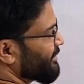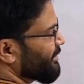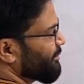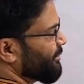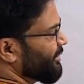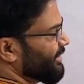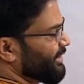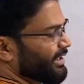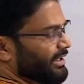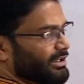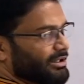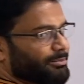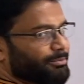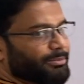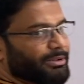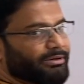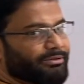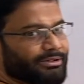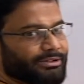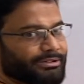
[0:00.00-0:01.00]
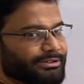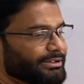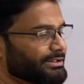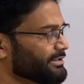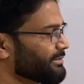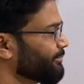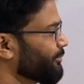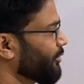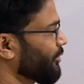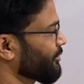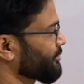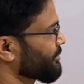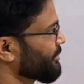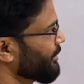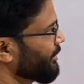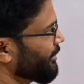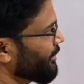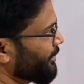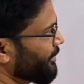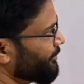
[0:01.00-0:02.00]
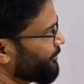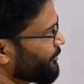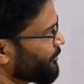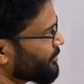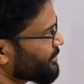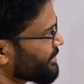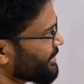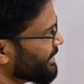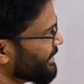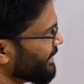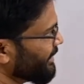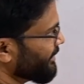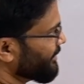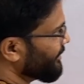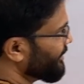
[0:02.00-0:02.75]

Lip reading: median number in this box. If you see in